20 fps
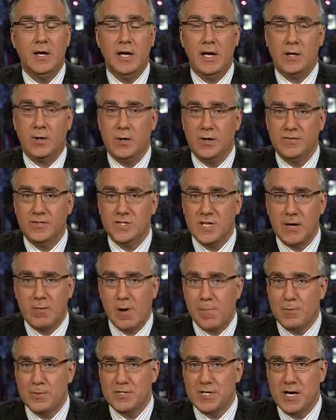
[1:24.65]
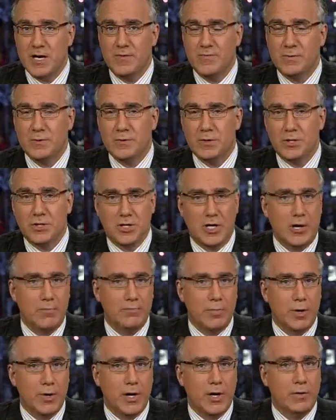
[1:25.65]
It could have sent a representative to
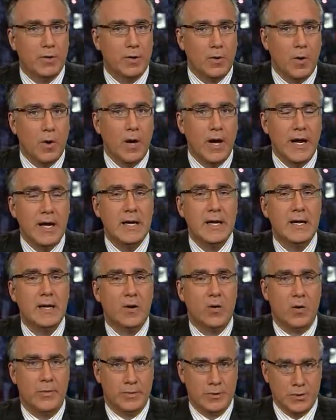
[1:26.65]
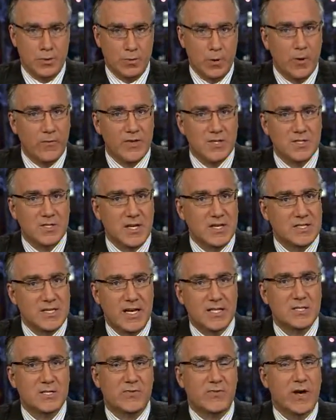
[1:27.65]
Schaumburg, Illinois, where Mr. Rove instead
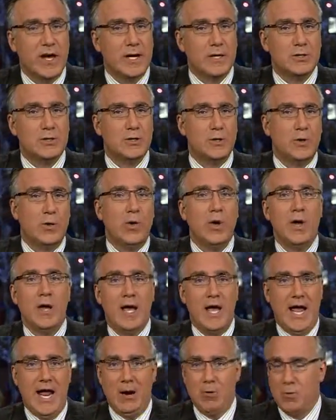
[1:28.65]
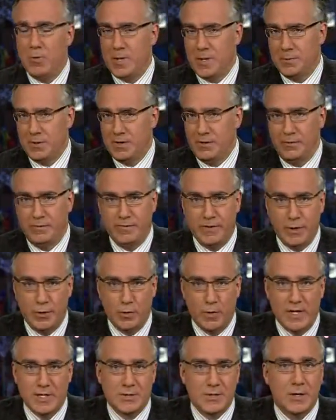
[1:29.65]
testified to a Republican
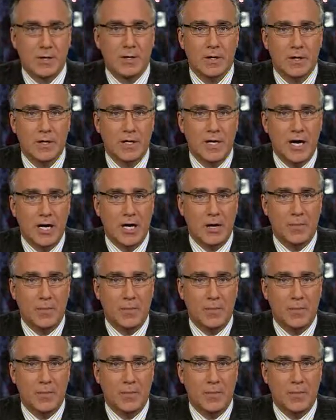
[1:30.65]
fundraiser. And